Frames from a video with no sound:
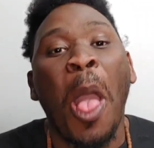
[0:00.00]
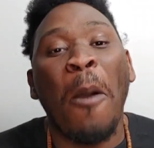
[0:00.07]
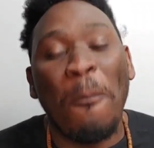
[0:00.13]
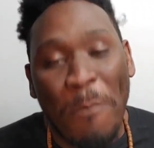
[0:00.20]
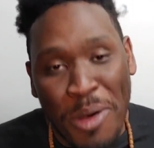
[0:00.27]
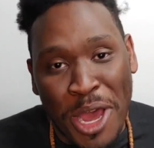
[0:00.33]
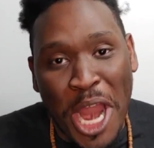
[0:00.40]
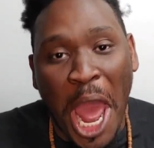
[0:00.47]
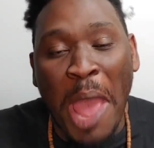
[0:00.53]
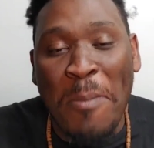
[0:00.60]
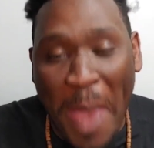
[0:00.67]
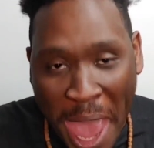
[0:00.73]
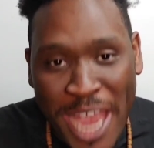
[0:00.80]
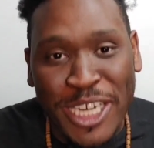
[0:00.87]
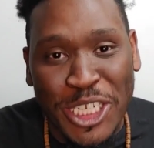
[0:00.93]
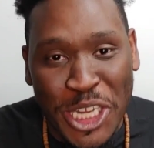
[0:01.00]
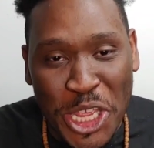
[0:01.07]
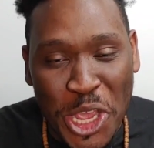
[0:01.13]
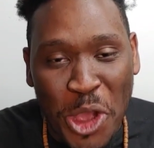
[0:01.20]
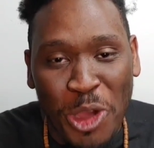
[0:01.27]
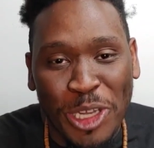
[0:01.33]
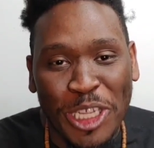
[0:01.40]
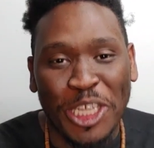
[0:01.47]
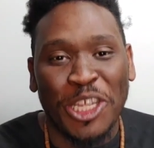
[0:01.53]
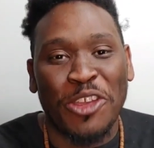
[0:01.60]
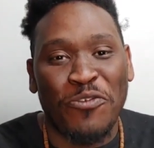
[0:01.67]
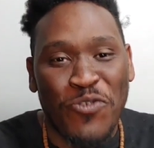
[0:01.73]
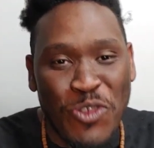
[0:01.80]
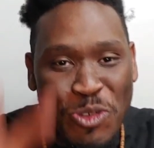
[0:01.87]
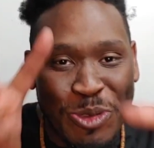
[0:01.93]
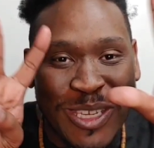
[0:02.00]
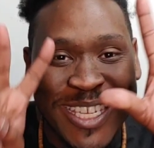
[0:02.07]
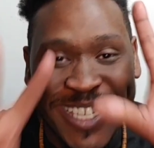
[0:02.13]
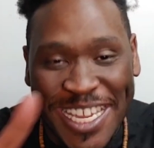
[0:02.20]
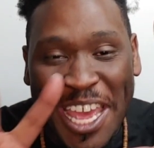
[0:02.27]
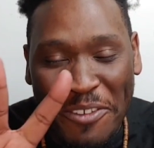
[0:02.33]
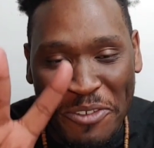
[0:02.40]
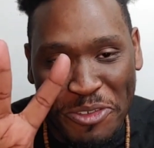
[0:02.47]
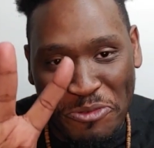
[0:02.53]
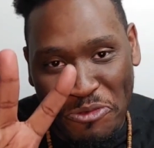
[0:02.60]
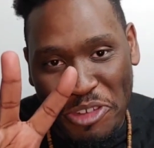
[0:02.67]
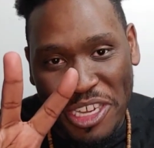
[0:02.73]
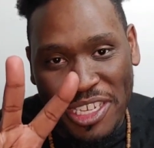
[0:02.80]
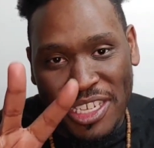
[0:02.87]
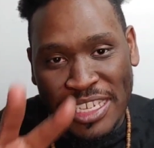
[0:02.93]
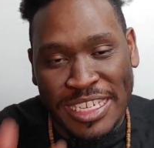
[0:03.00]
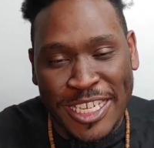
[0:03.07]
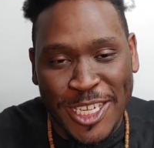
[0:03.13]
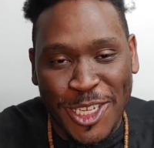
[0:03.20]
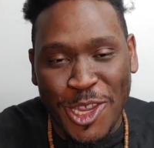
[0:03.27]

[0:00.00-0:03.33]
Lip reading: but I'm actually going to give you 7 reasons.